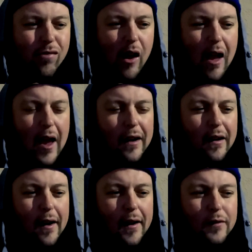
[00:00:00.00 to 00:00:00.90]
And
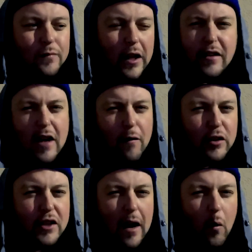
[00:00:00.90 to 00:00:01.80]
uh, it's never
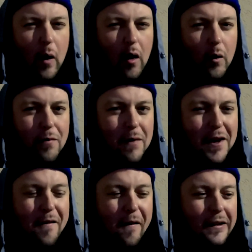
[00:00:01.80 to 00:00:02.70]
sat well with me.
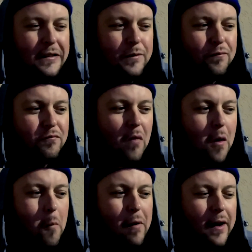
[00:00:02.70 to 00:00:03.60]

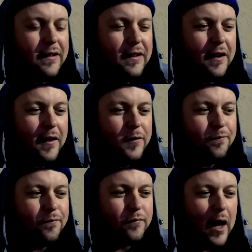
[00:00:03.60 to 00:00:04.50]
But uh,
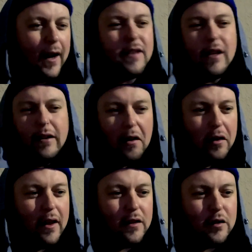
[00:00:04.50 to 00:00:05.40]
I guess I tell you
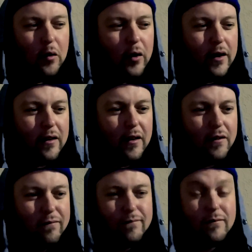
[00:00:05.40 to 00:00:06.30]
that story to
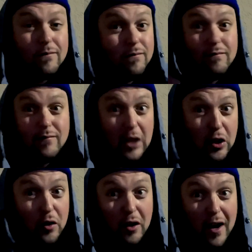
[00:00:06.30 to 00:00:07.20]
tell
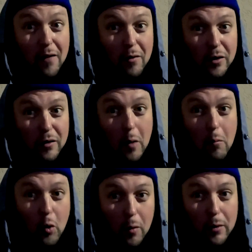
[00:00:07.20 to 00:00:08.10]
you kind of a, a
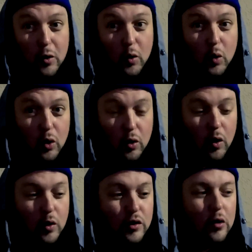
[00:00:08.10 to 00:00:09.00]
morbid, cruel,
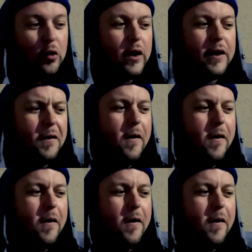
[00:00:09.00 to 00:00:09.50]
gross story,